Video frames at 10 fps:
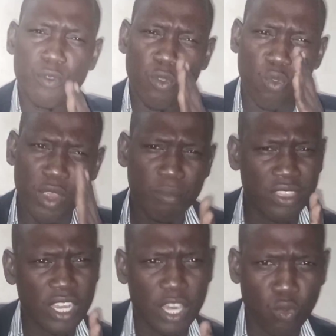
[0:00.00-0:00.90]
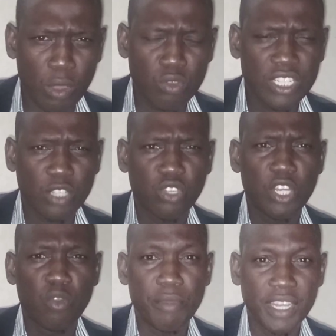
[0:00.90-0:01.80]
when Martha Karua was
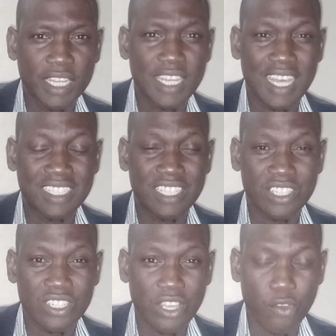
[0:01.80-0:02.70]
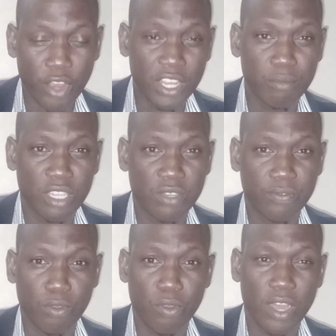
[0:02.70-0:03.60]
actually nominated as this running mate
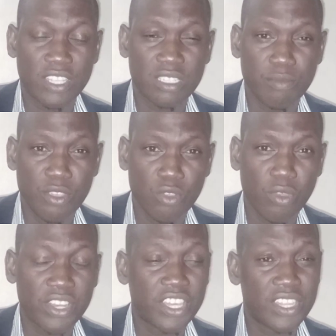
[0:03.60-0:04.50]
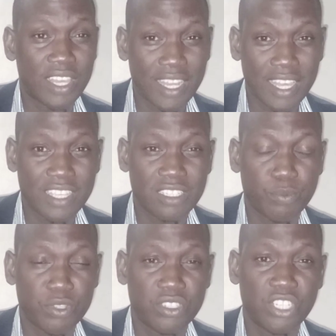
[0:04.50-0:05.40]
for Azimio One Kenya Alliance
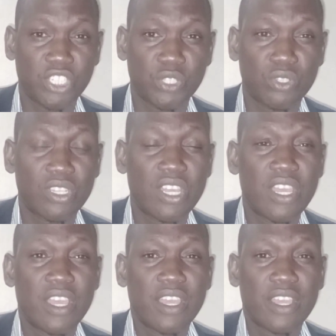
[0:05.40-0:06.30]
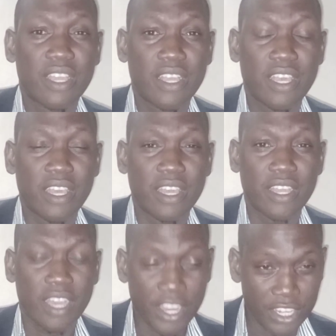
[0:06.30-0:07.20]
presidential
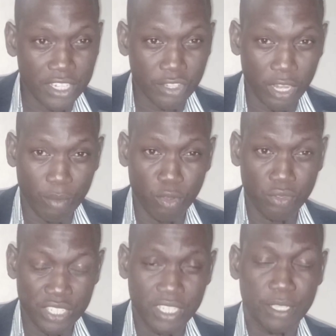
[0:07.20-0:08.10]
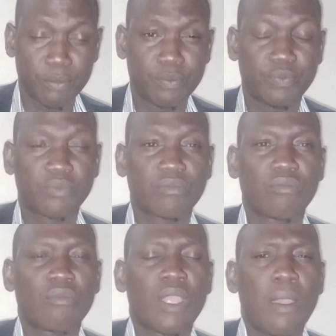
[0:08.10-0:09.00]
candidate Raila Amolo Odinga,
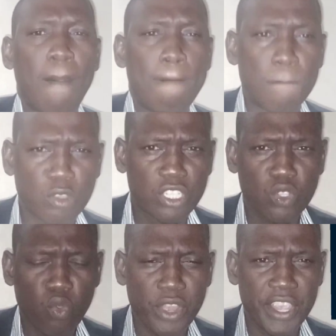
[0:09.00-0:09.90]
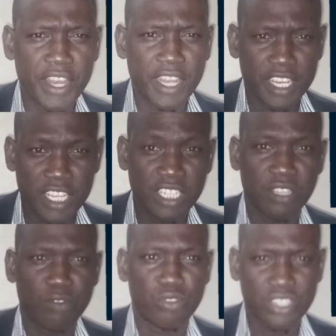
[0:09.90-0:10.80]
Moses Kuria in an
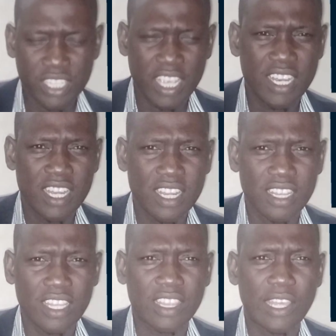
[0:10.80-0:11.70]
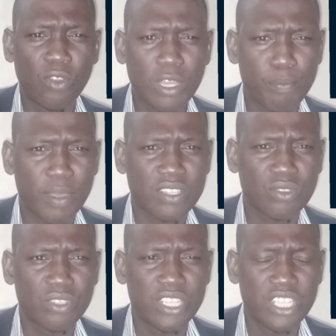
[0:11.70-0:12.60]
interview said that the only
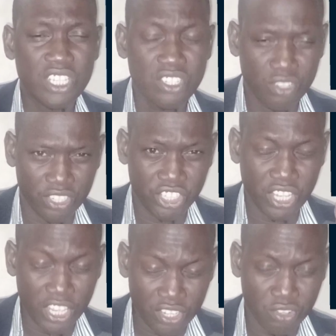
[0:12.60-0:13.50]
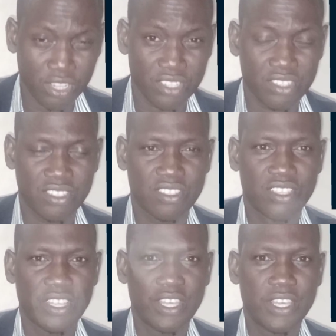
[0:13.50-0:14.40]
person he
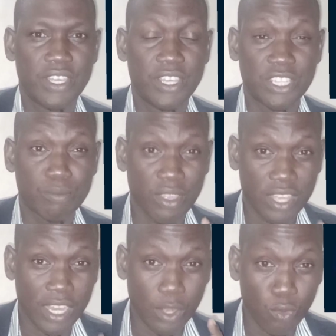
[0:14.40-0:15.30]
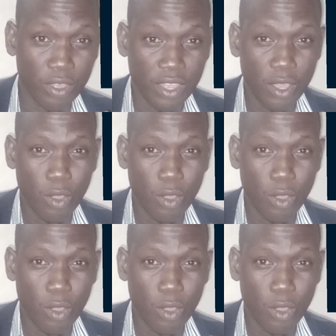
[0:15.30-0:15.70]
trusts is Martha Karua.